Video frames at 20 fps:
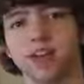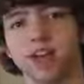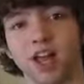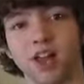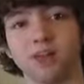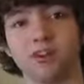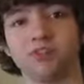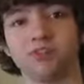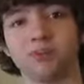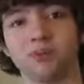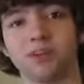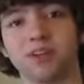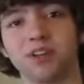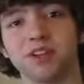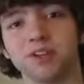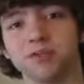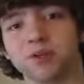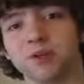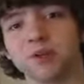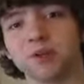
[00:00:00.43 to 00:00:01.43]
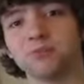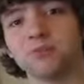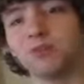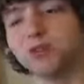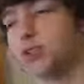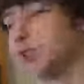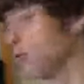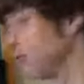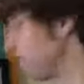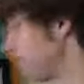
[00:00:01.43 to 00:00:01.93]
Hello everybody, welcome
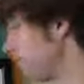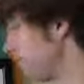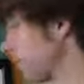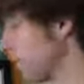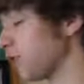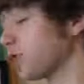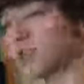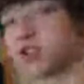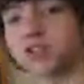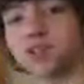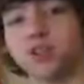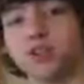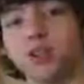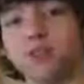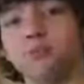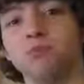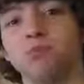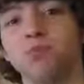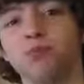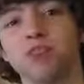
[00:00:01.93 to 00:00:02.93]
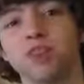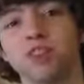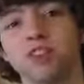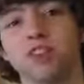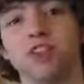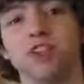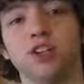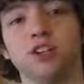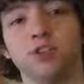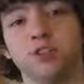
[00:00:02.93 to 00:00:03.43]
to your first music
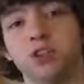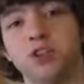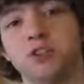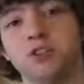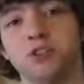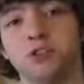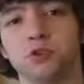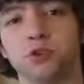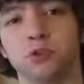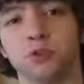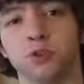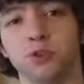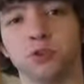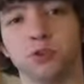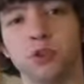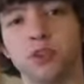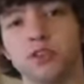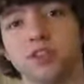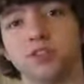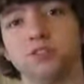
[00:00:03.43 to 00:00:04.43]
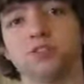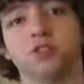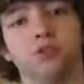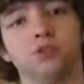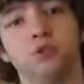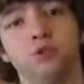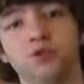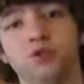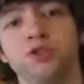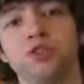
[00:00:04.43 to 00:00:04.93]
theory tutorial in this
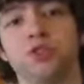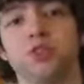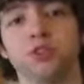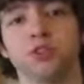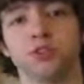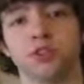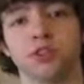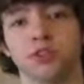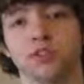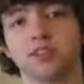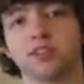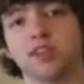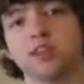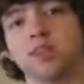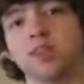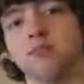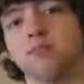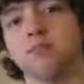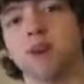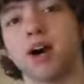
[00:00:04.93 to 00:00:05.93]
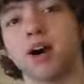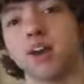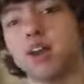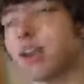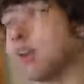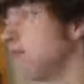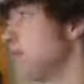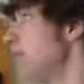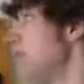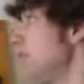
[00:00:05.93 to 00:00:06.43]
huge series. My
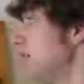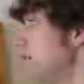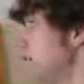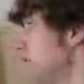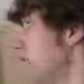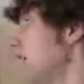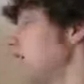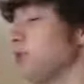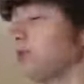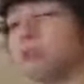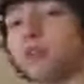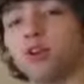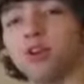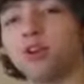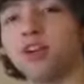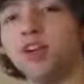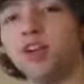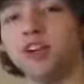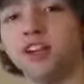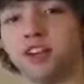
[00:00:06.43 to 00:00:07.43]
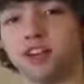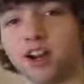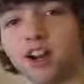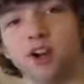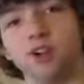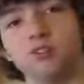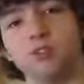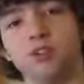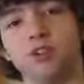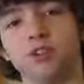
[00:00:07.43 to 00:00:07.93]
name is Caleb Curry and
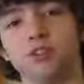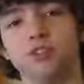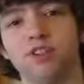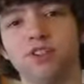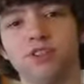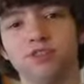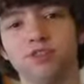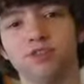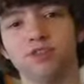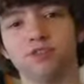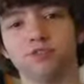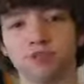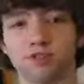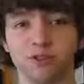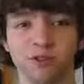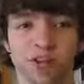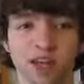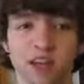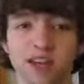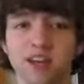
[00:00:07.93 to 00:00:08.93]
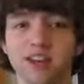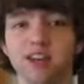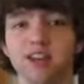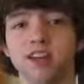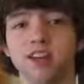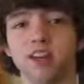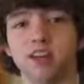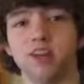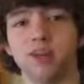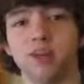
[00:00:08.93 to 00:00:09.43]
I will be your teacher for today
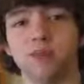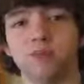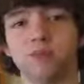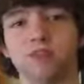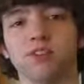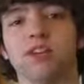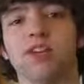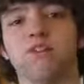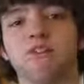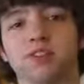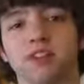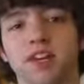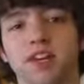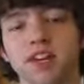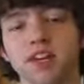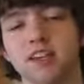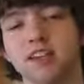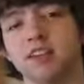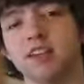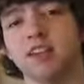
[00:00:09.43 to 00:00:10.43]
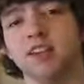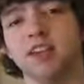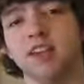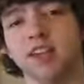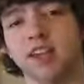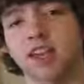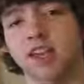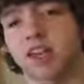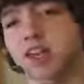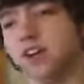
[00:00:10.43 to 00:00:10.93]
and hopefully every day.
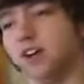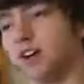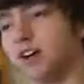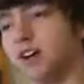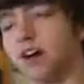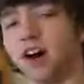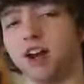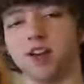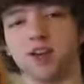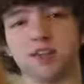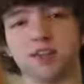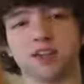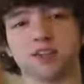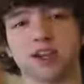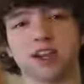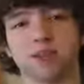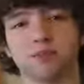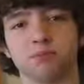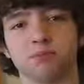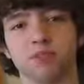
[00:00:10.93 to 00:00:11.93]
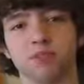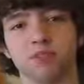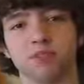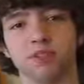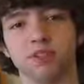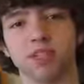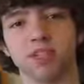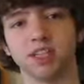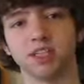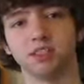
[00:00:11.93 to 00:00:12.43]
And I know I sound pretty
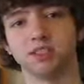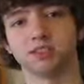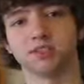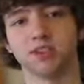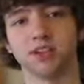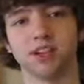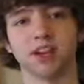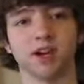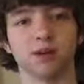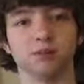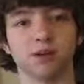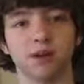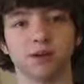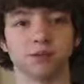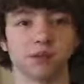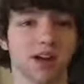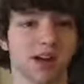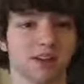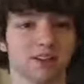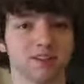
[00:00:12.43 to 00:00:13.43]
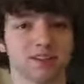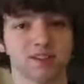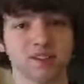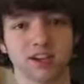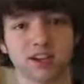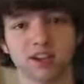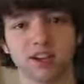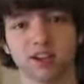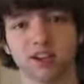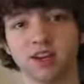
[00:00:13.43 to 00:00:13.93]
ridiculous right now, but I'm kind of
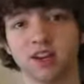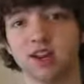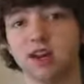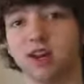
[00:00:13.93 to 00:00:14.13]
sick.